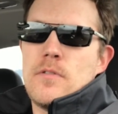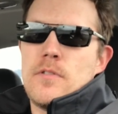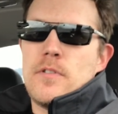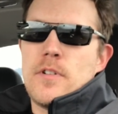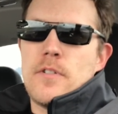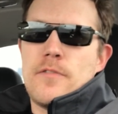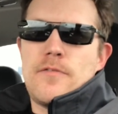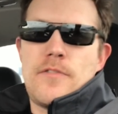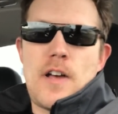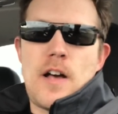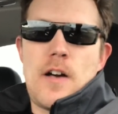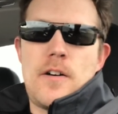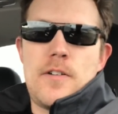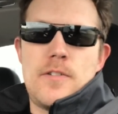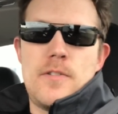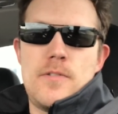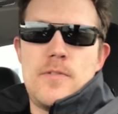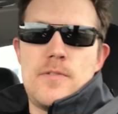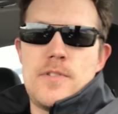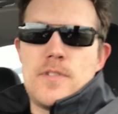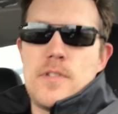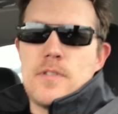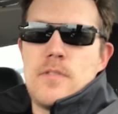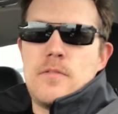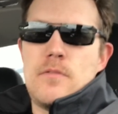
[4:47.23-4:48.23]
their
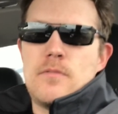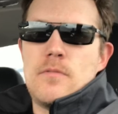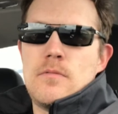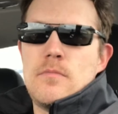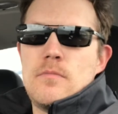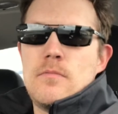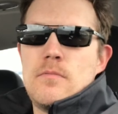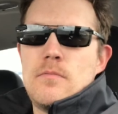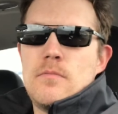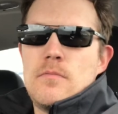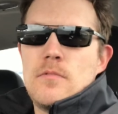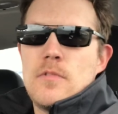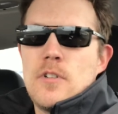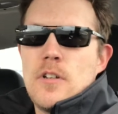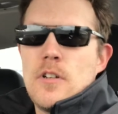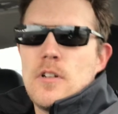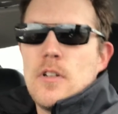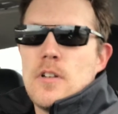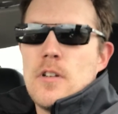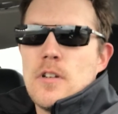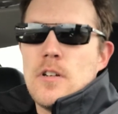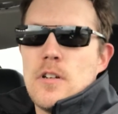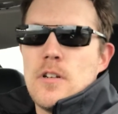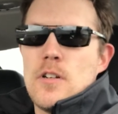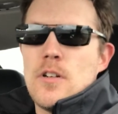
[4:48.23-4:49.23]
values and
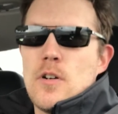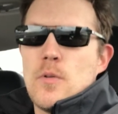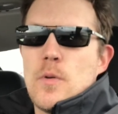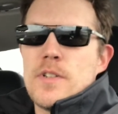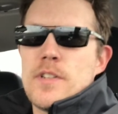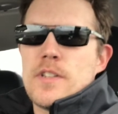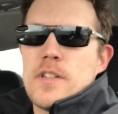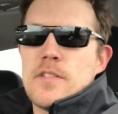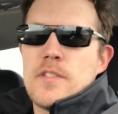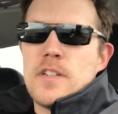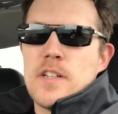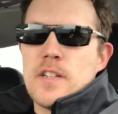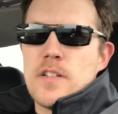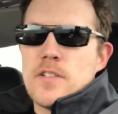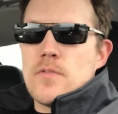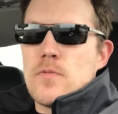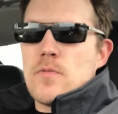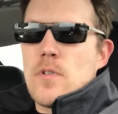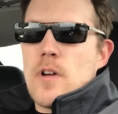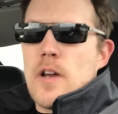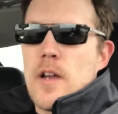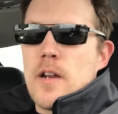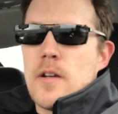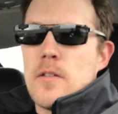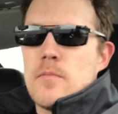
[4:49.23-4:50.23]
what they think is
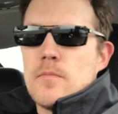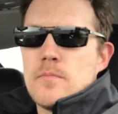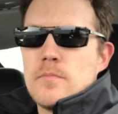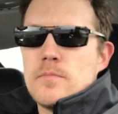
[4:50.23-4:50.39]
right.